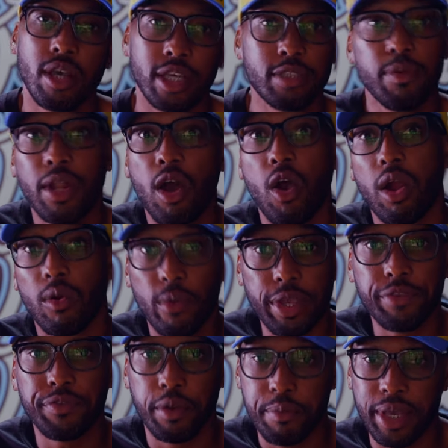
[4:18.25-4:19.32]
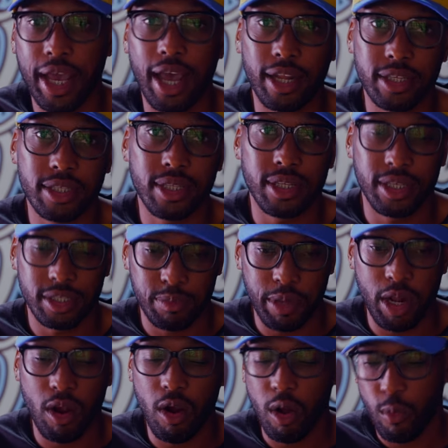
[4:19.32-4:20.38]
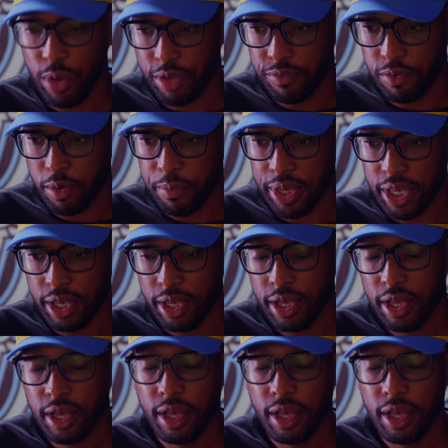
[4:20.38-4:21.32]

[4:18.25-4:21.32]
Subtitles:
It's been a hard week for me, honestly. It's been a hard week for me.